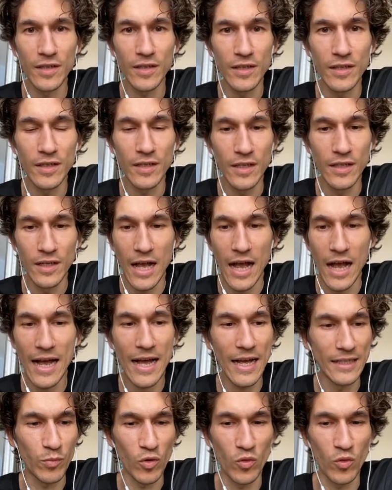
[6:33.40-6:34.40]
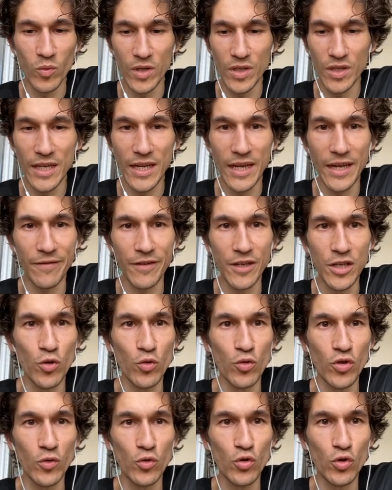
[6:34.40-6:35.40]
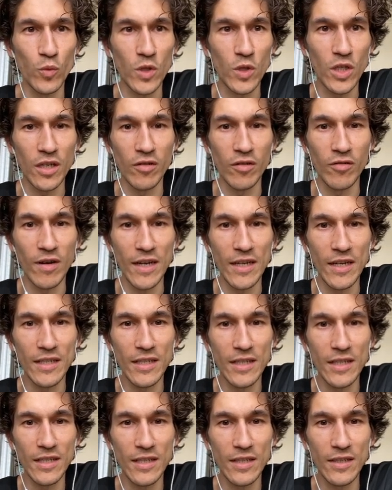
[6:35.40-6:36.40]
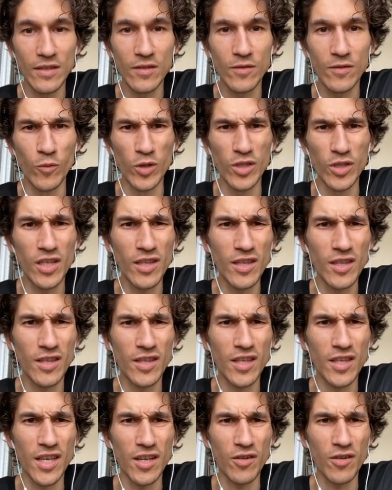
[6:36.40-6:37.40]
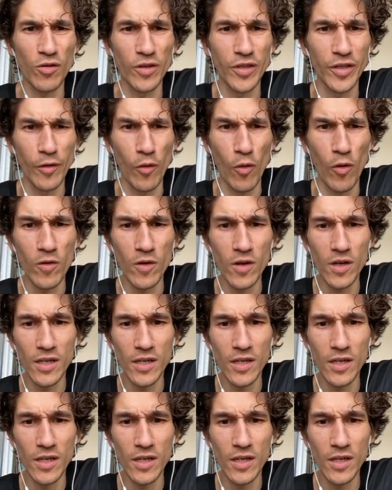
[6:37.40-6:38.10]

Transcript: Ah, it's probably they have a new YouTube channel, right? Was it here all along?